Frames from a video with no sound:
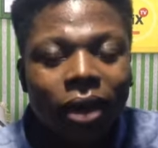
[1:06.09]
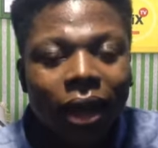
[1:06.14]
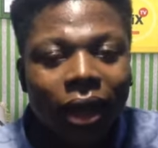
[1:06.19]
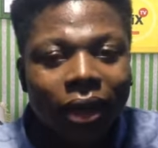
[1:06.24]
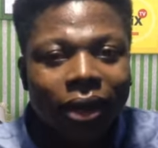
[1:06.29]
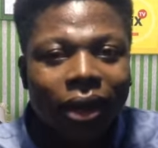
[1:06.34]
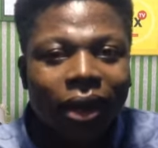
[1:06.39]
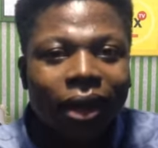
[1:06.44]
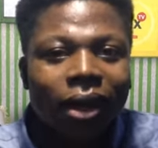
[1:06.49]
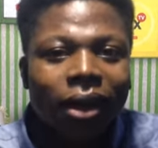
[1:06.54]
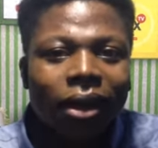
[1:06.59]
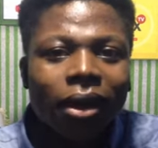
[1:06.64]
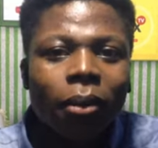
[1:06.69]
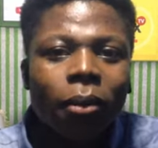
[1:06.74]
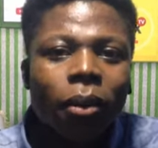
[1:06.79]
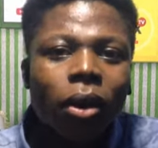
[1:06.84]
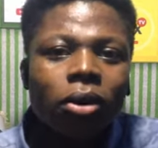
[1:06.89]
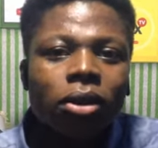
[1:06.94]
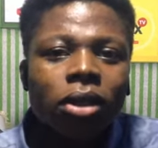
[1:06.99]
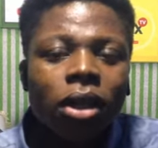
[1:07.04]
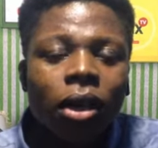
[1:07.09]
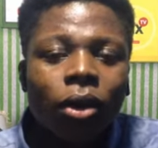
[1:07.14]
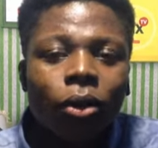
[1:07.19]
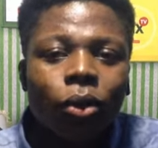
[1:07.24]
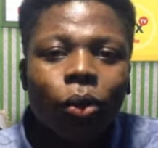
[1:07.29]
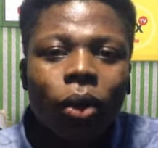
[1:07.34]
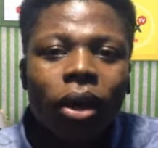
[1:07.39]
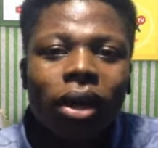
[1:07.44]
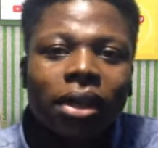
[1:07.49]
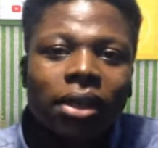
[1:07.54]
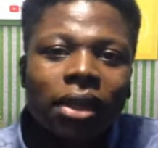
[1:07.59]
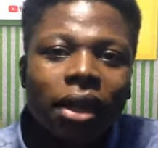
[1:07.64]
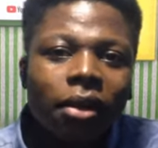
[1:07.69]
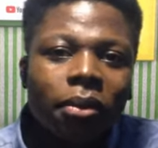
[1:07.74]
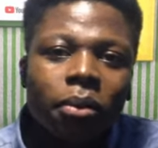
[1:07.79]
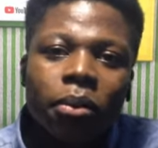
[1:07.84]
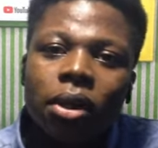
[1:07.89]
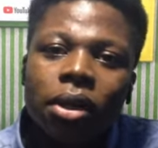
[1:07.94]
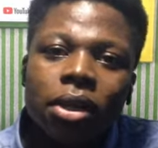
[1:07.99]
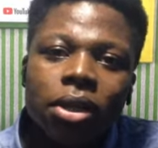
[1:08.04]
You are thinking about ways
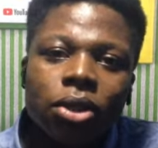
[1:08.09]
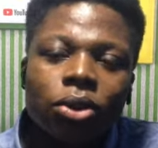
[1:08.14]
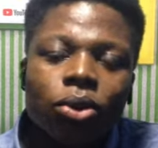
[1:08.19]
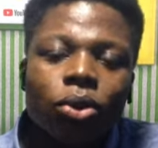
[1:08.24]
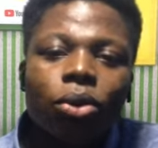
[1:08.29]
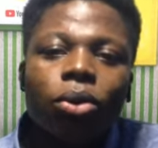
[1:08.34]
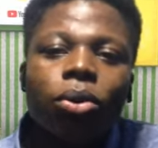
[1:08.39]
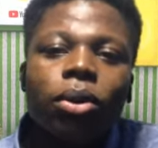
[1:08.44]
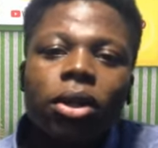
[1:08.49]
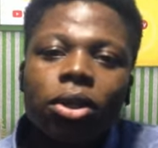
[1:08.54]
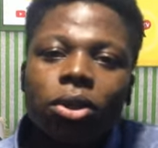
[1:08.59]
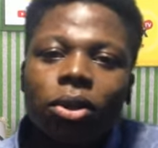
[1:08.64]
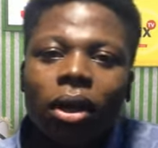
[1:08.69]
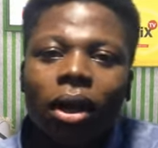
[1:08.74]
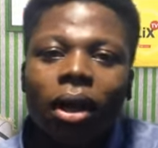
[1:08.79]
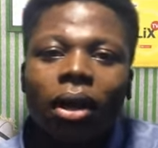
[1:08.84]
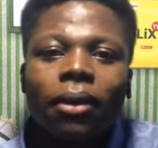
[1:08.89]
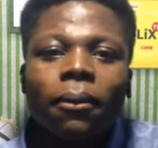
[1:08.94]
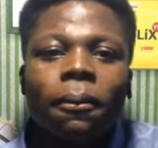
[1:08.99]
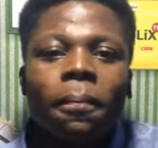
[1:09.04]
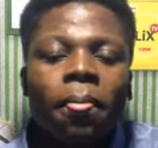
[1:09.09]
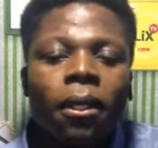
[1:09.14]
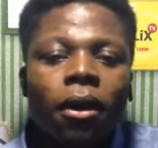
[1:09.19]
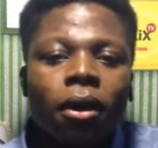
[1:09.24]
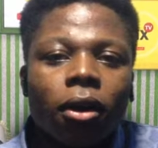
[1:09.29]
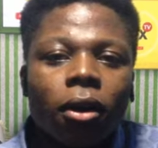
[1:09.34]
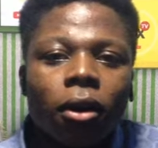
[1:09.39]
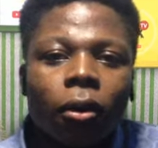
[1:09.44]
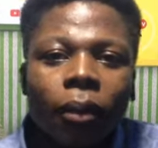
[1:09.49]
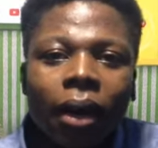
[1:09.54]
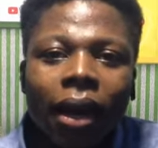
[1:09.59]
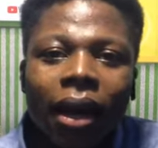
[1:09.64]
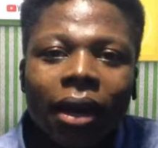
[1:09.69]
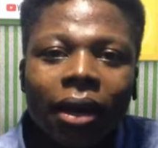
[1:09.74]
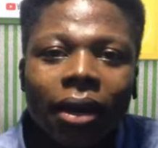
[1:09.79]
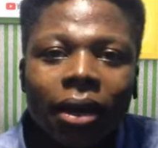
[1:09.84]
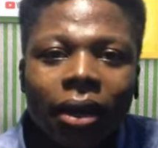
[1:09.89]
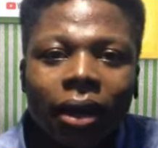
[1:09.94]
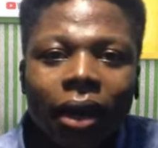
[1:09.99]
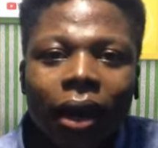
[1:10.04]
and means through which you can earn
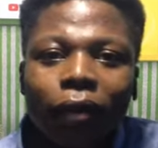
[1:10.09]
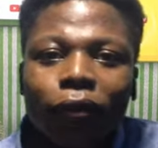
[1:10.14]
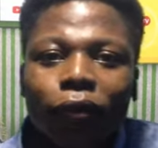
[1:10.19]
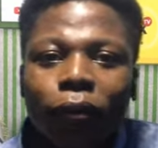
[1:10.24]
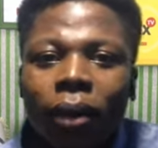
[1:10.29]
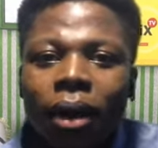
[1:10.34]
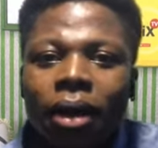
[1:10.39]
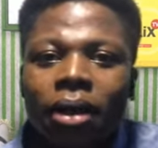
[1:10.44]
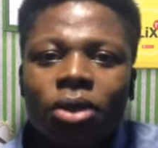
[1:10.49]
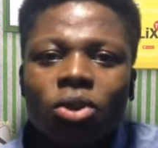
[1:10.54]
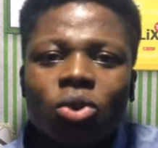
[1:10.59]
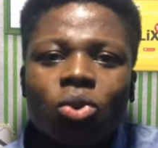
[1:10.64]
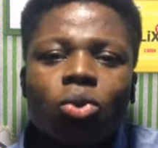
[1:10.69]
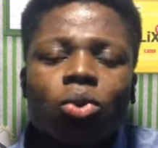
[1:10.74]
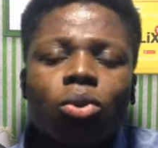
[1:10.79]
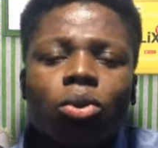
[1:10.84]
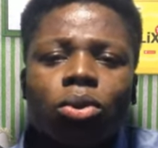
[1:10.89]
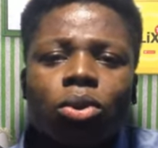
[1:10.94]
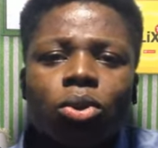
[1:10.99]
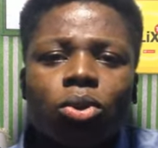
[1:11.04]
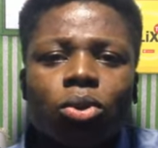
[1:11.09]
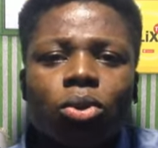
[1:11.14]
enough money to